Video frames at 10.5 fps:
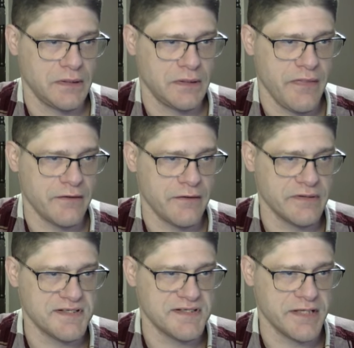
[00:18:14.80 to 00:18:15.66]
there
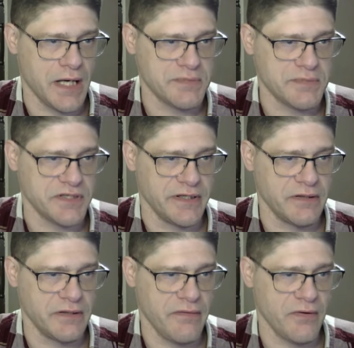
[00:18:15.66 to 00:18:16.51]
is the option
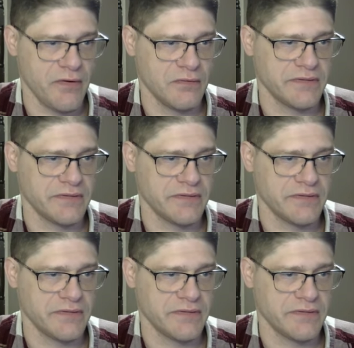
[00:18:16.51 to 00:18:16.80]
here, though,